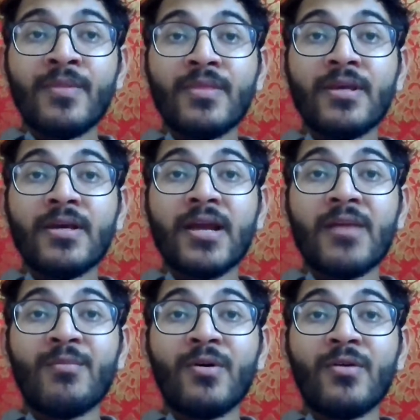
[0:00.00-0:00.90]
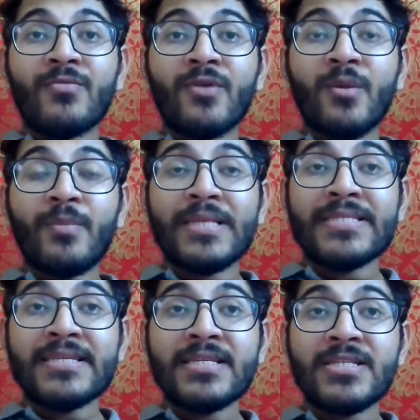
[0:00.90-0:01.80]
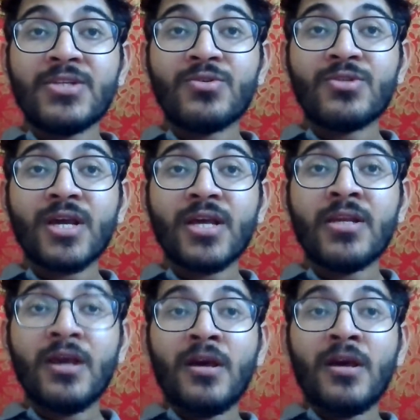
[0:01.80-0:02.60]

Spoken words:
the crime of complicity in genocide,